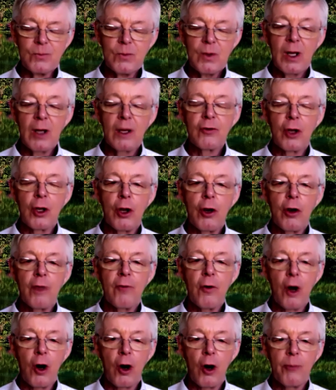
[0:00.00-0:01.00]
there's a lot
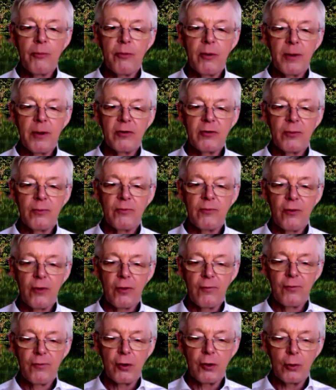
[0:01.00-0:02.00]
of optimism for the
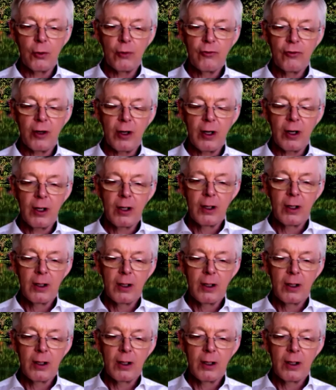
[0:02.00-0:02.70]
future.